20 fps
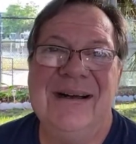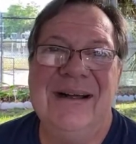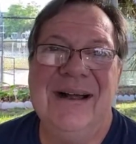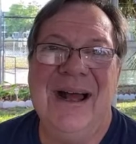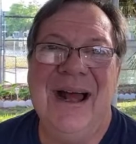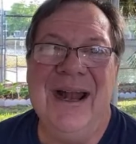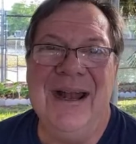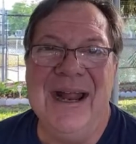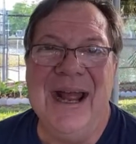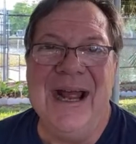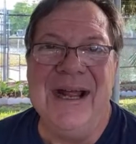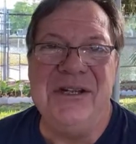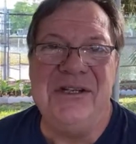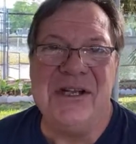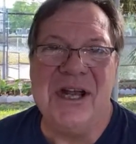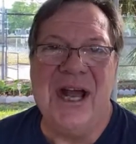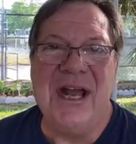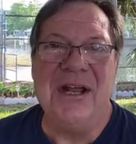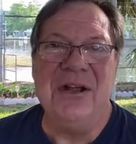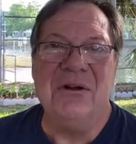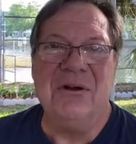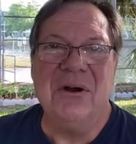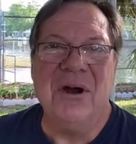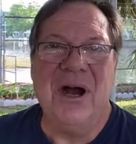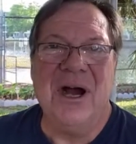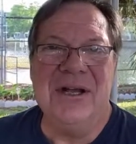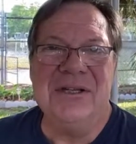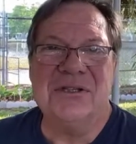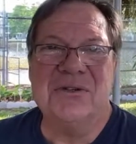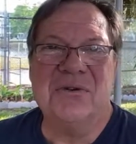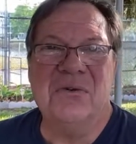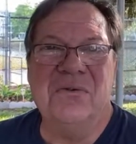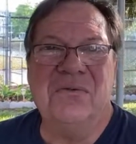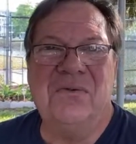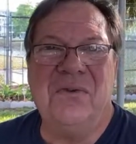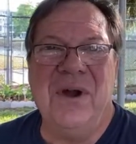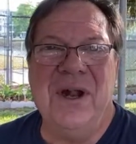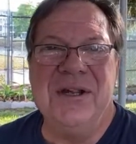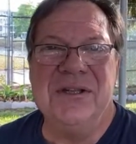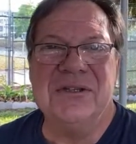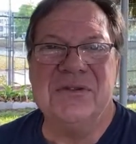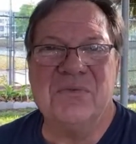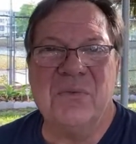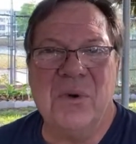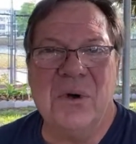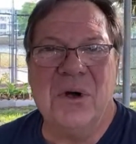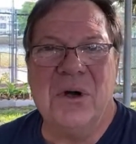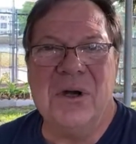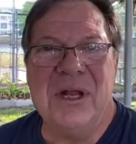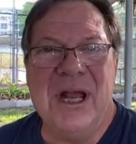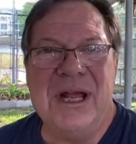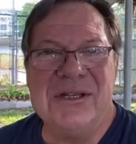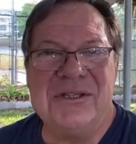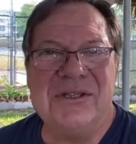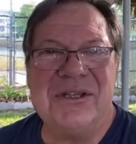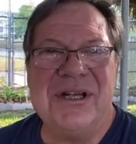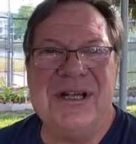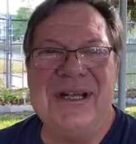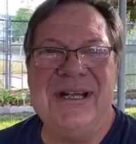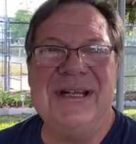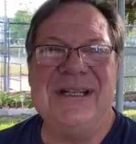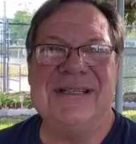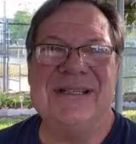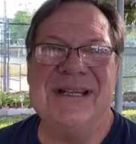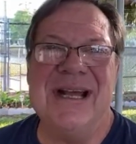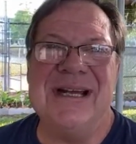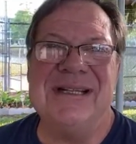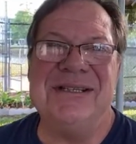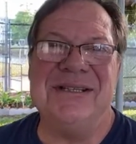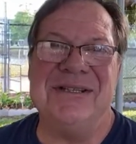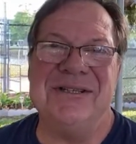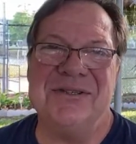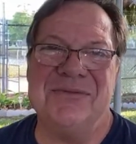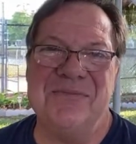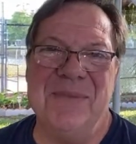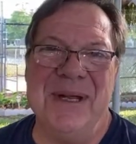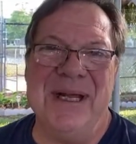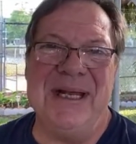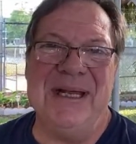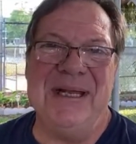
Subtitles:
And AJ, your high school friends were, yeah, see, it's not just me.